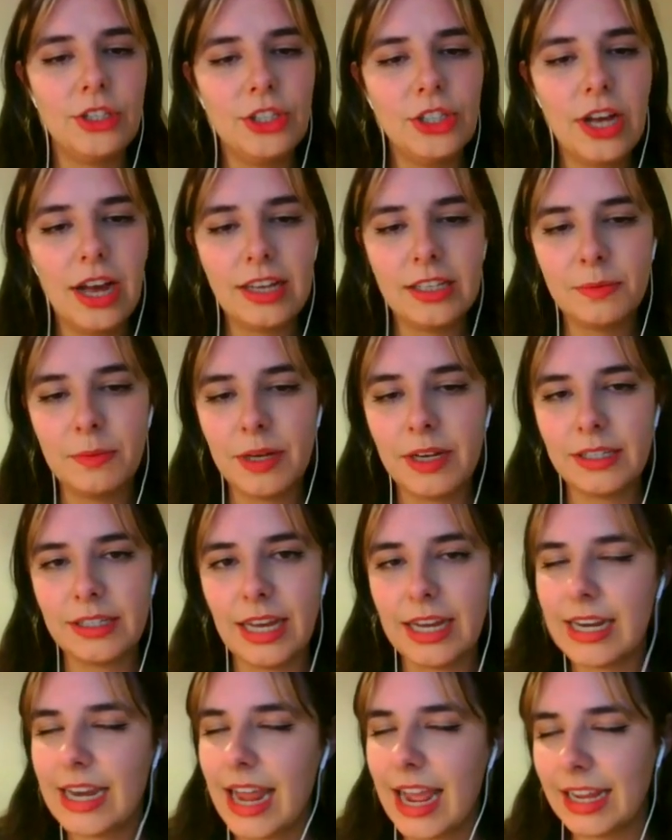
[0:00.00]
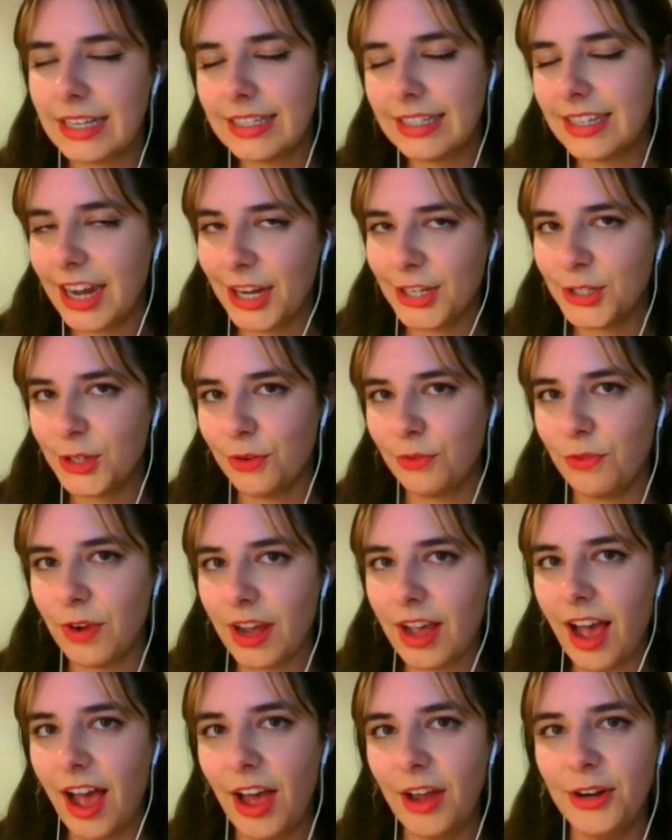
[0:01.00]
just because I need to touch on
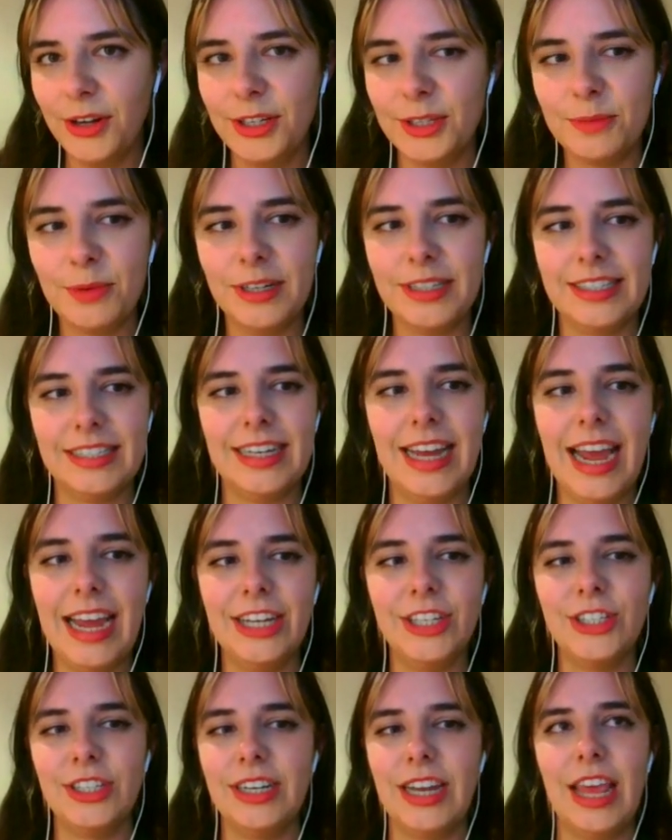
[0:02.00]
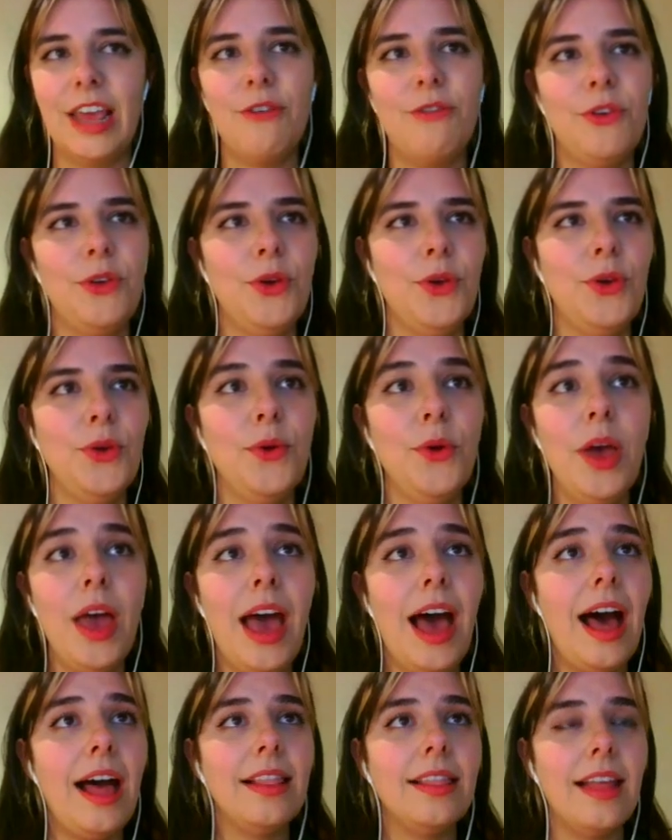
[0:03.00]
Ricardo's presentation, if you
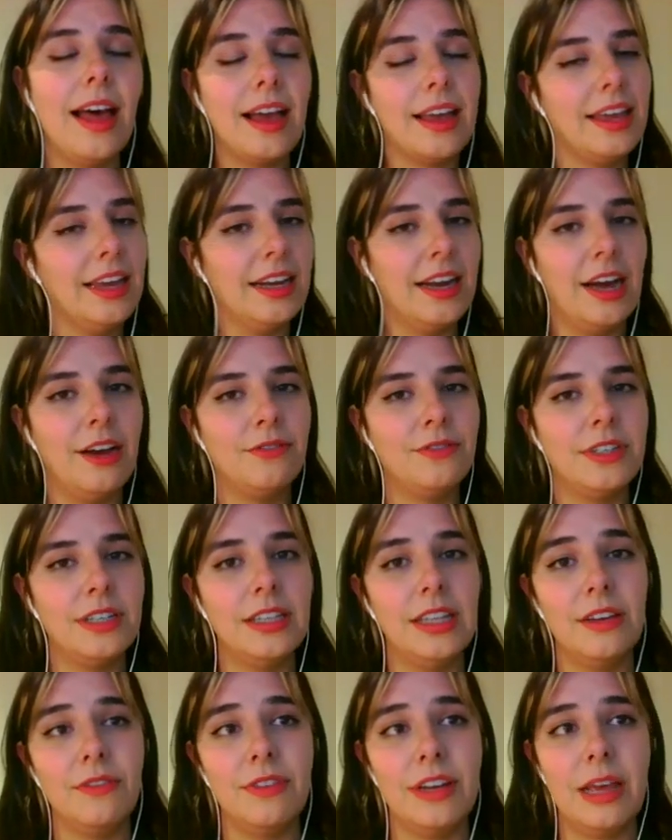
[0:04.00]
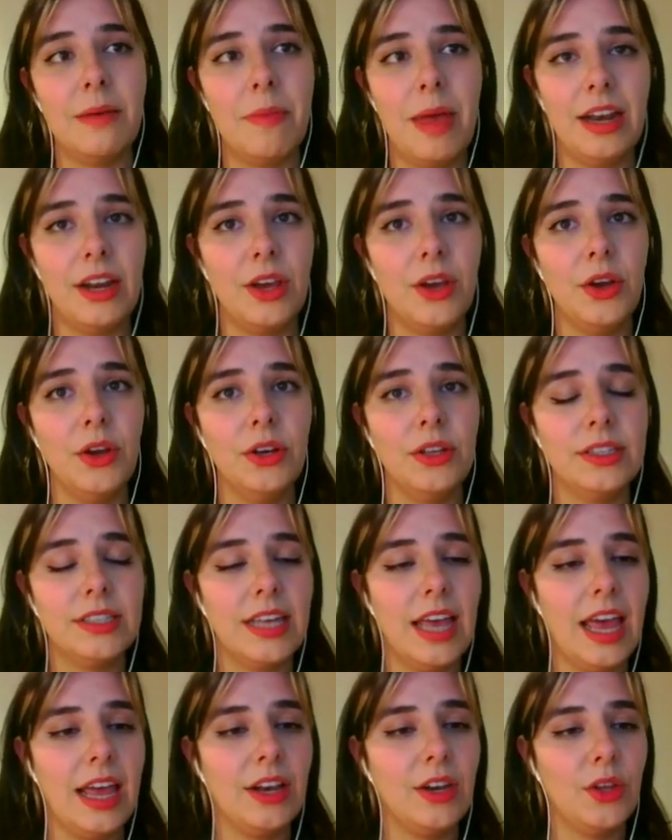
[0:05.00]
are lucky enough to live near
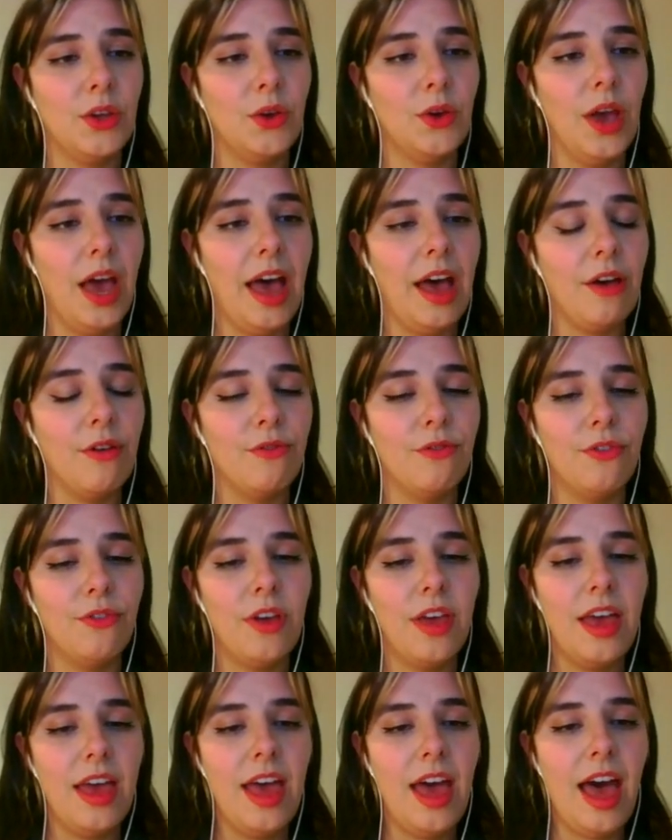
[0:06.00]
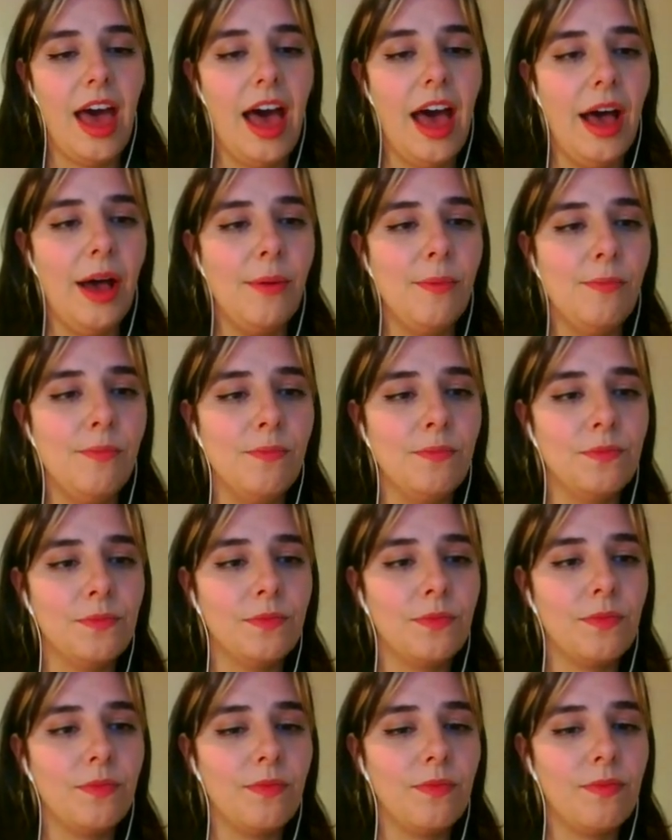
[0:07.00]
bandicoots and you have
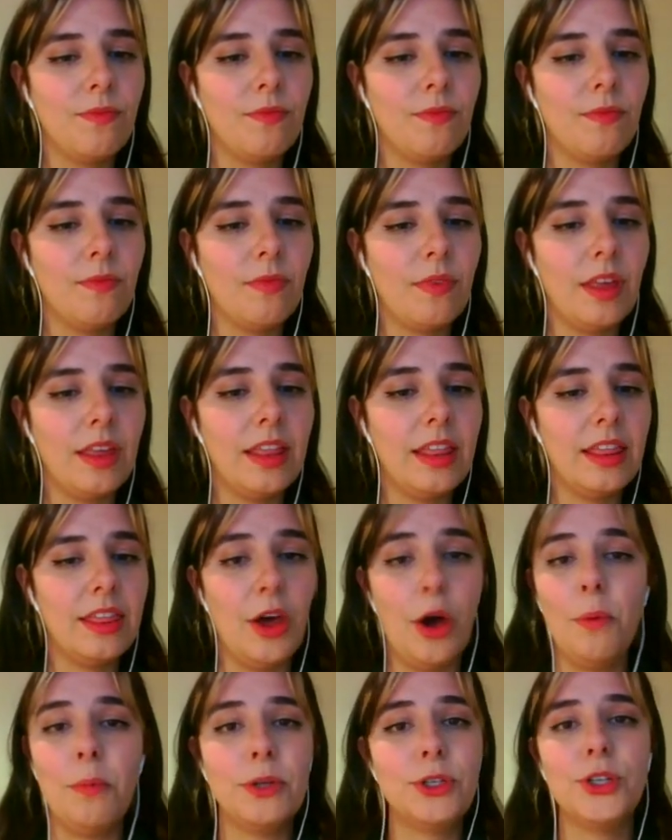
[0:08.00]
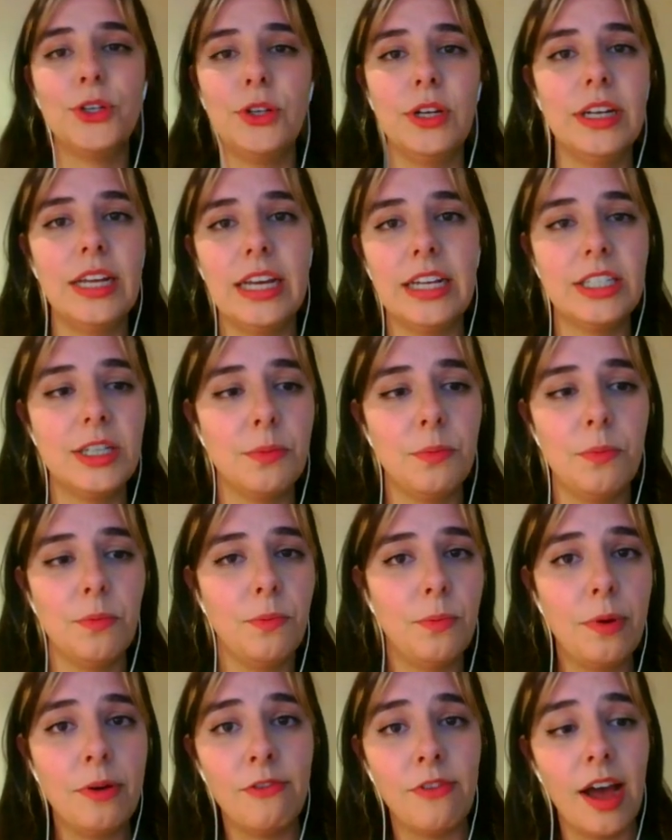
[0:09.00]
the opportunity to
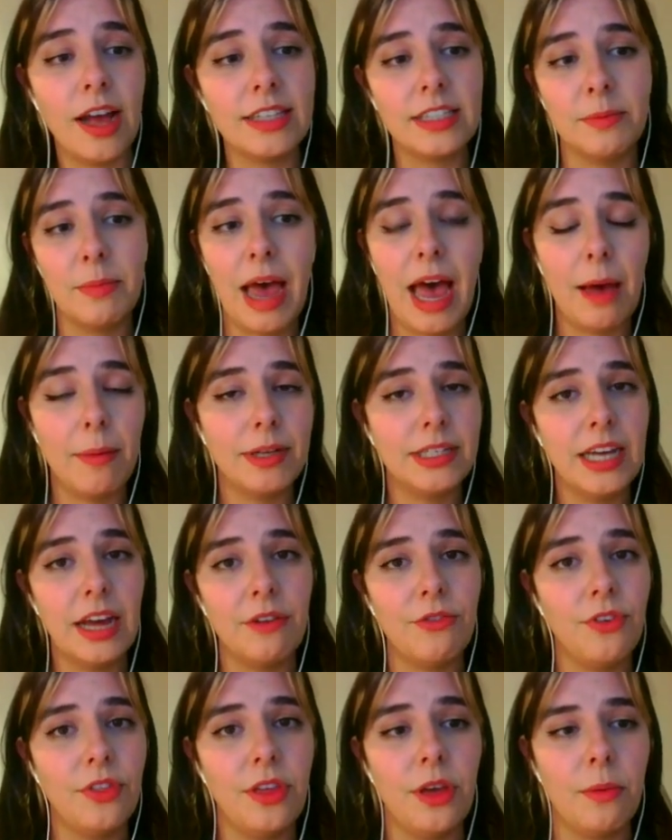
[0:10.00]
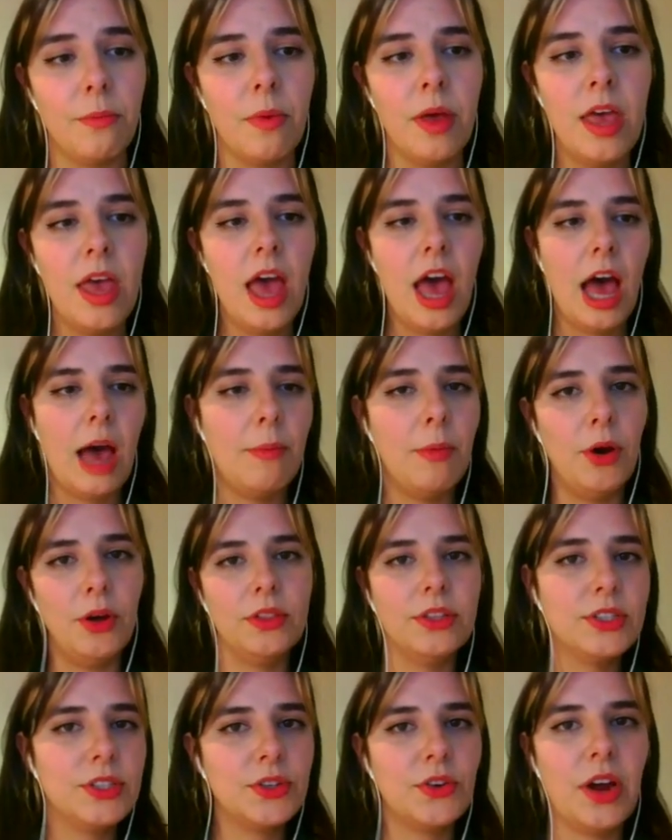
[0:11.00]
provide some habitat for them,
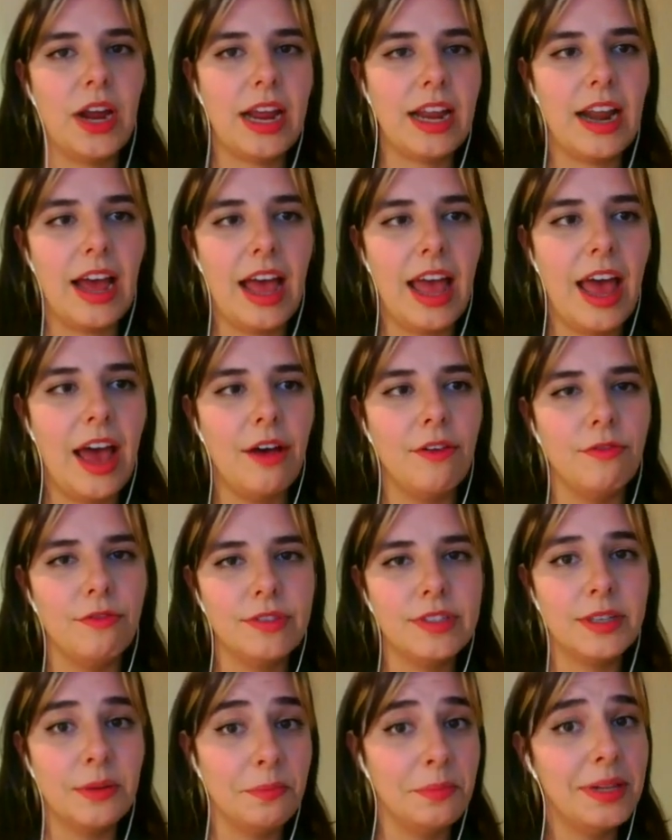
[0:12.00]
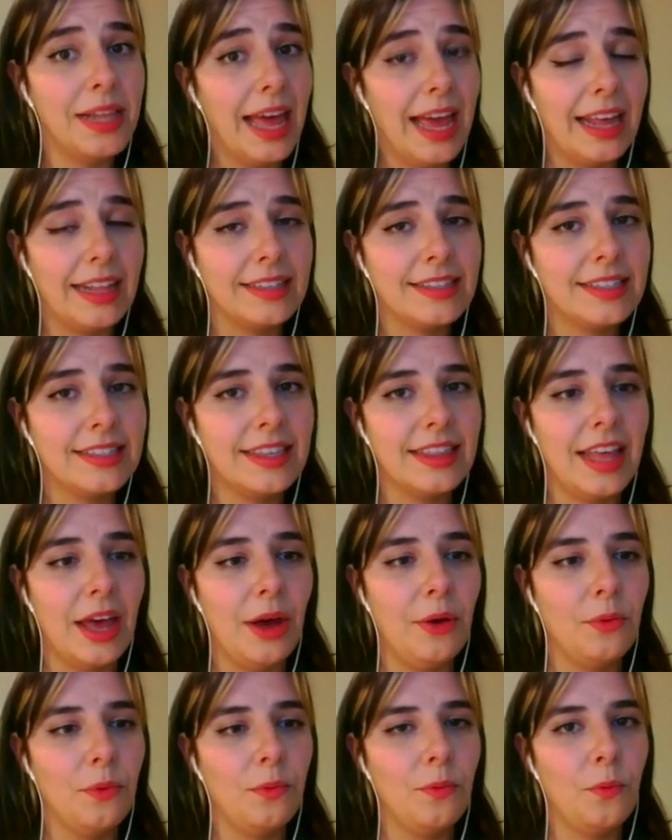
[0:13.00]
on the screen I have some plants
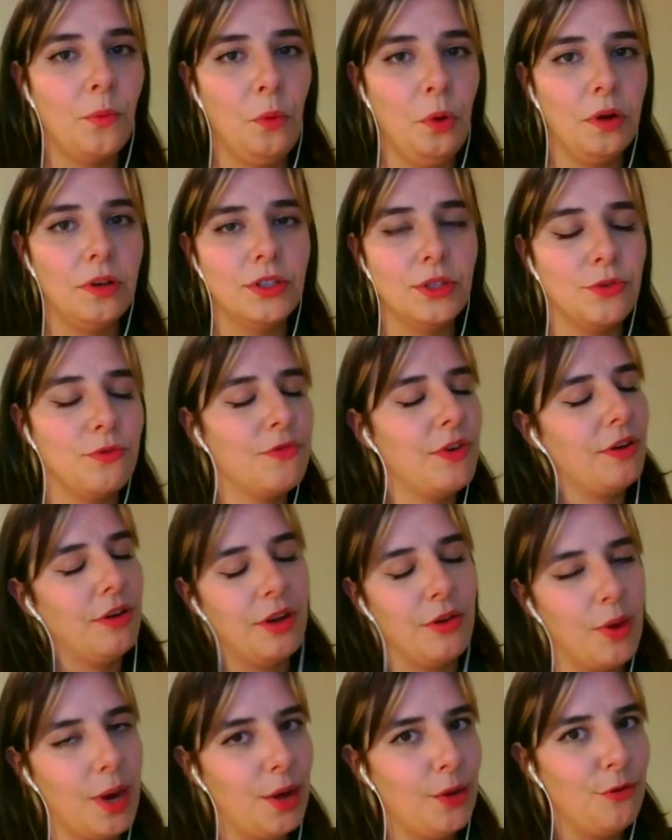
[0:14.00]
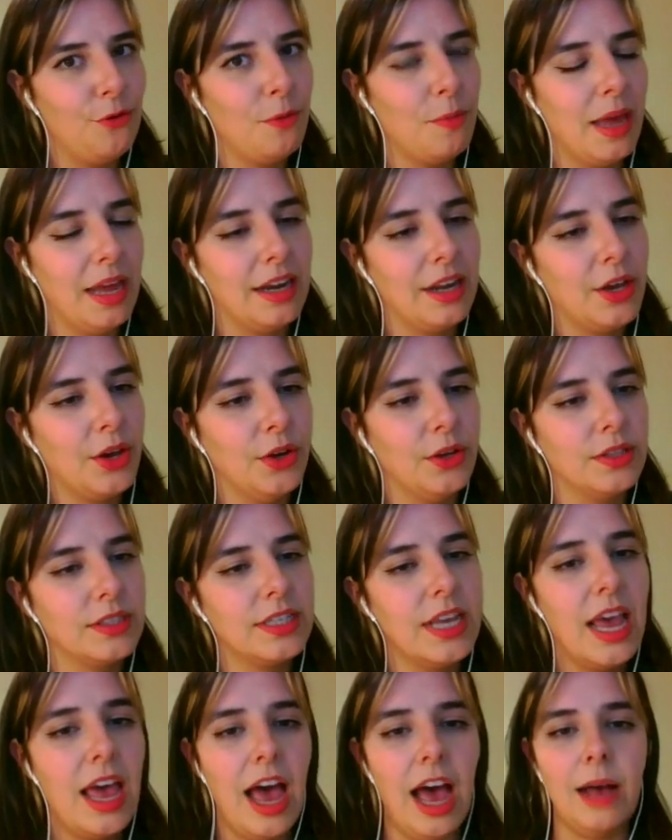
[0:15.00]
that would do very well for bandicoots.